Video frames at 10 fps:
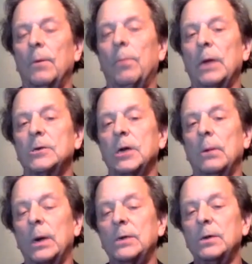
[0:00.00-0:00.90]
repression
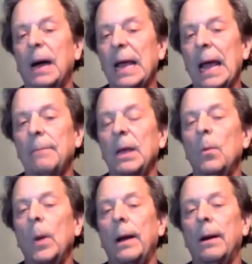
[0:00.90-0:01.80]
and went to
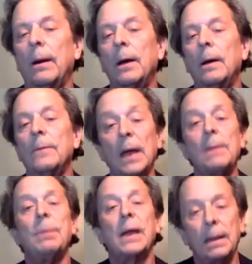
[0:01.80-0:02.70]
Miami, where
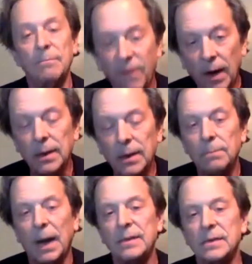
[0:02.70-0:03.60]
they became funded
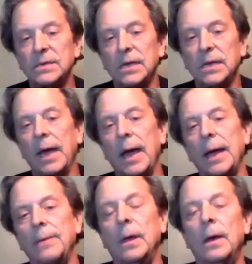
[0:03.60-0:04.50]
by the
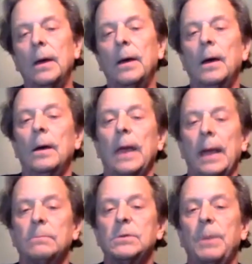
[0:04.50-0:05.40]
CIA. And
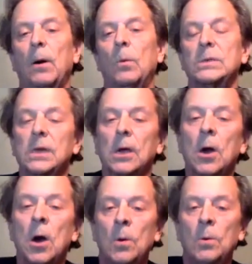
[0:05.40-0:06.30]
AMSPELL was the
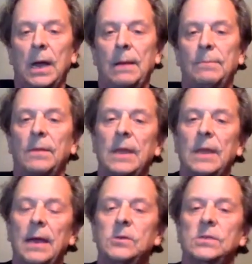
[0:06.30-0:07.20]
code name that
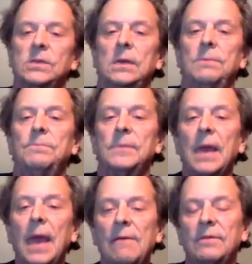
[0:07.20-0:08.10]
the agency
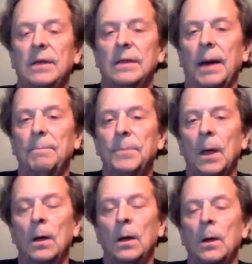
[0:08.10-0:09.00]
gave to them.
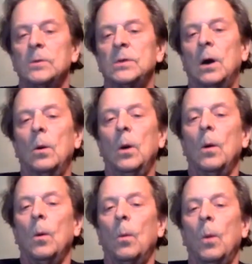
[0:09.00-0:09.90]

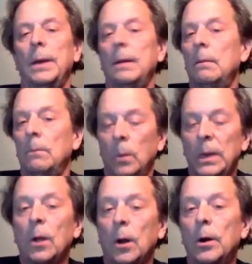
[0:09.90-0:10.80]
So what
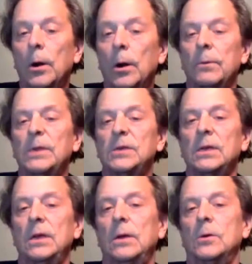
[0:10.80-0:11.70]
we learned in
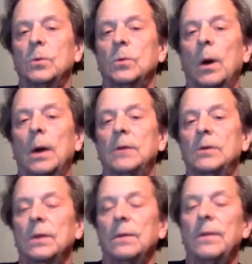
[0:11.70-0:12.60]
recent years
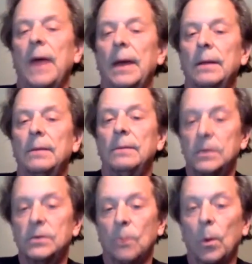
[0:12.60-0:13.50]
was that
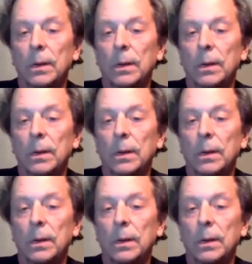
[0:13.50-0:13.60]
this